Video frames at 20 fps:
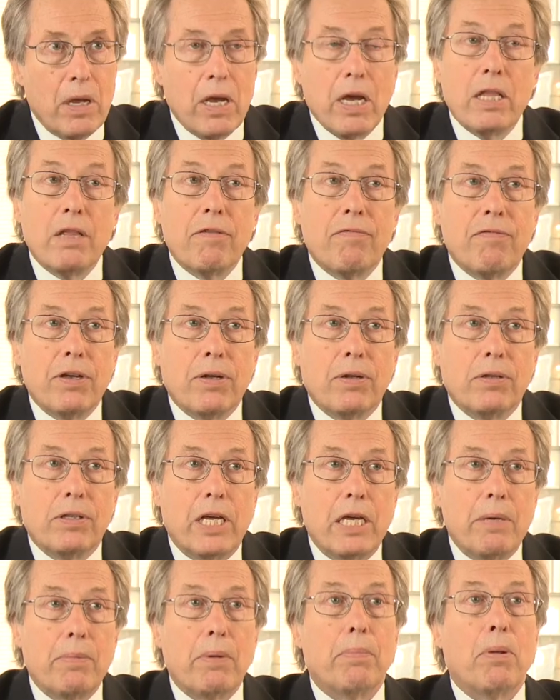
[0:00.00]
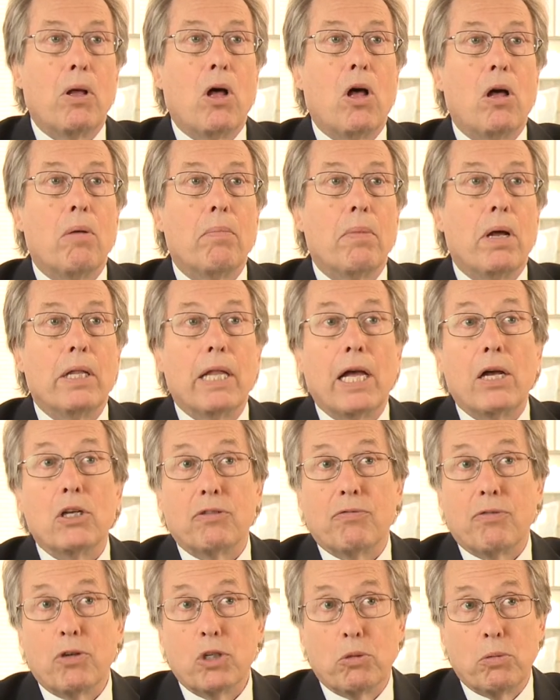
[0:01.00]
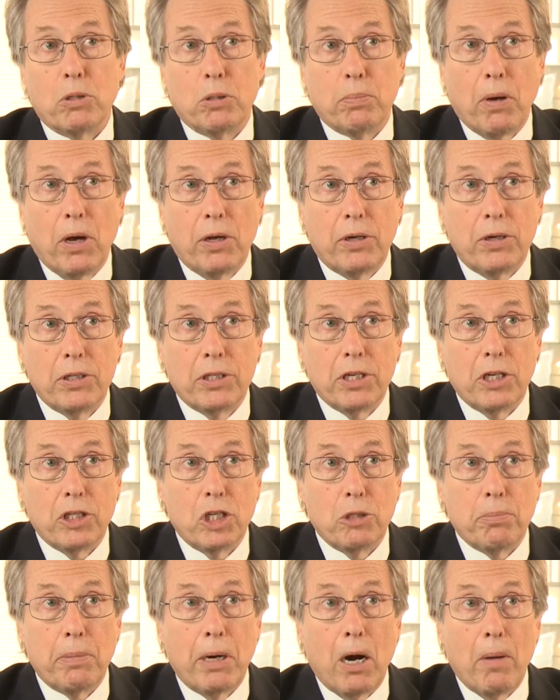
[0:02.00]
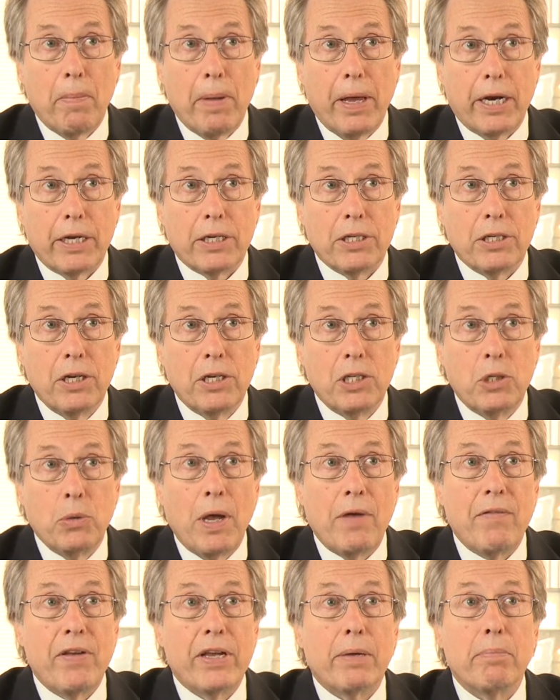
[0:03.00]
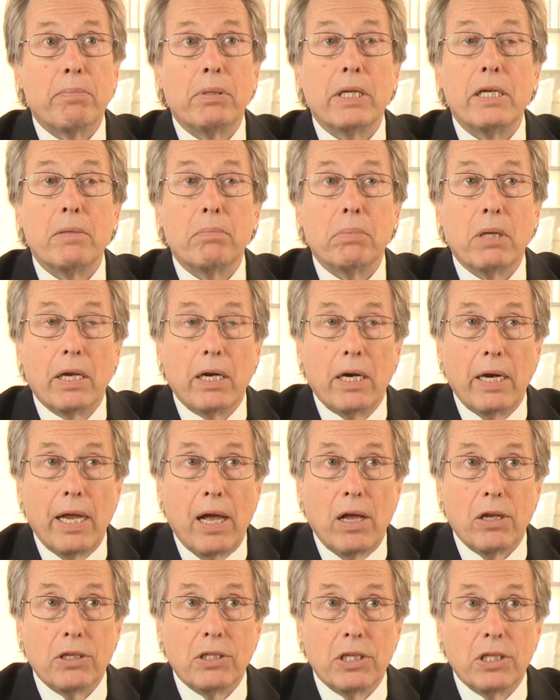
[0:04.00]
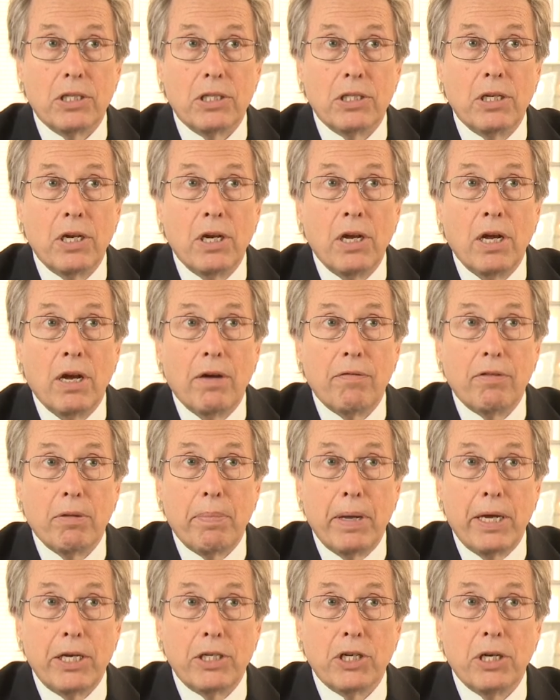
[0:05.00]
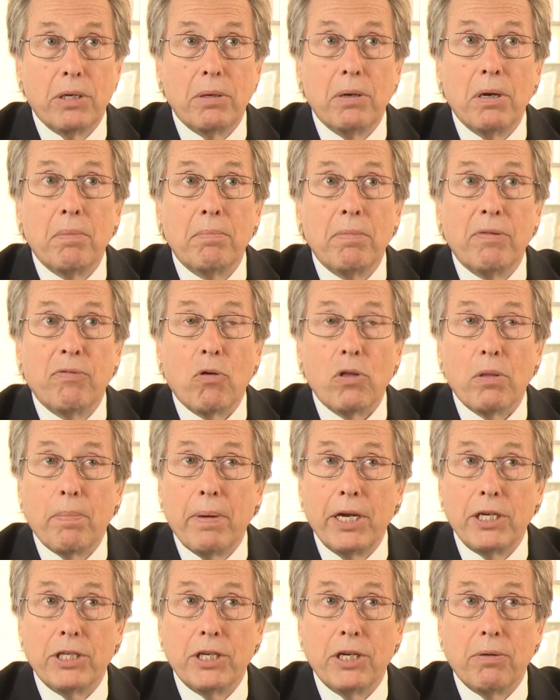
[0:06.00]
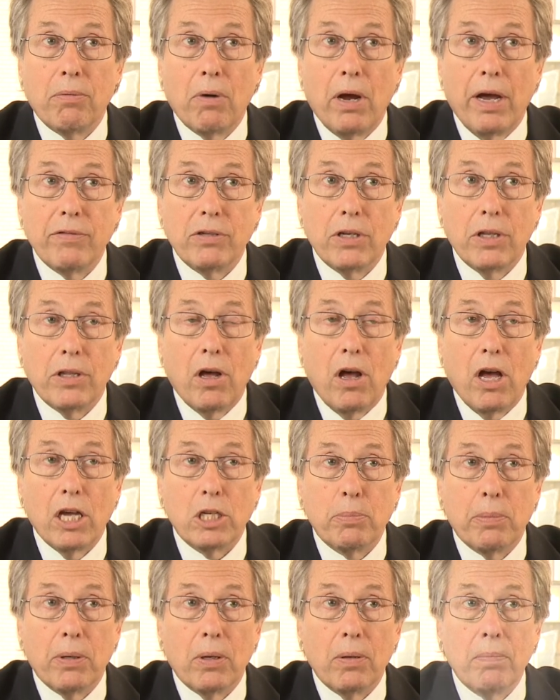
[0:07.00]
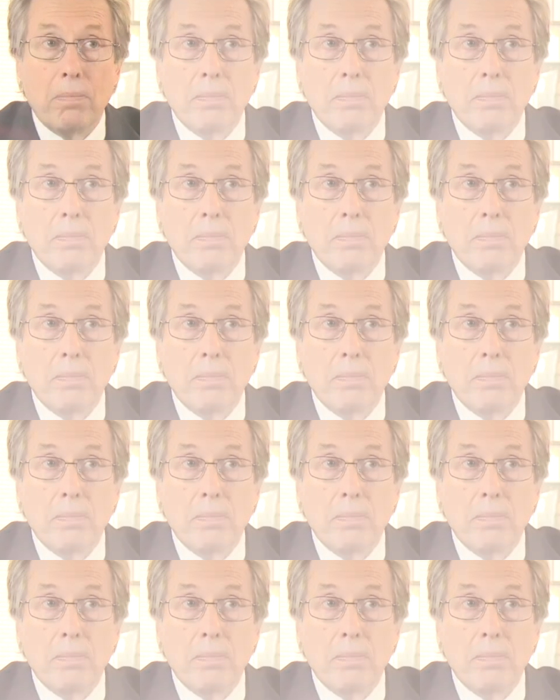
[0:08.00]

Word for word: In the field, the HemoPalm allows first responders such as paramedics to have a complete blood analysis of the patient before the patient arrives at the hospital.